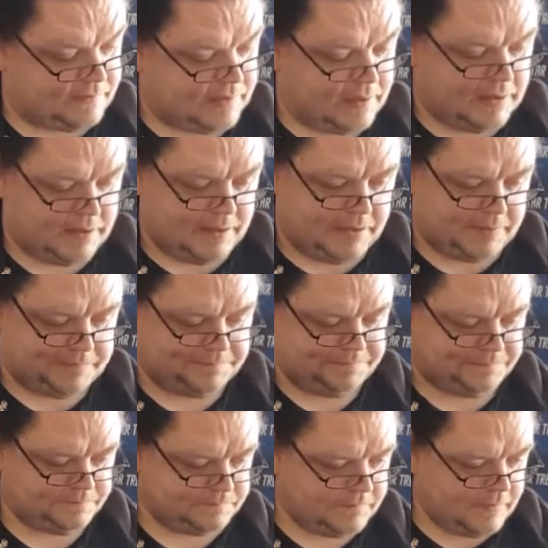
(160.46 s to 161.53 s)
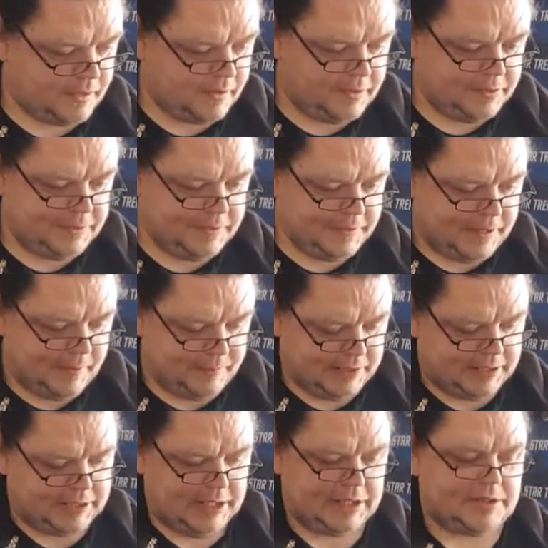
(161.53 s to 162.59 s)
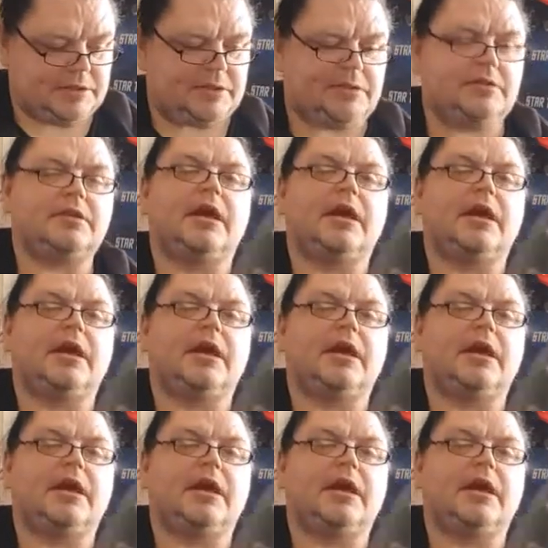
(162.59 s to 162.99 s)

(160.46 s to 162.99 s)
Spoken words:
they are. And we get a nice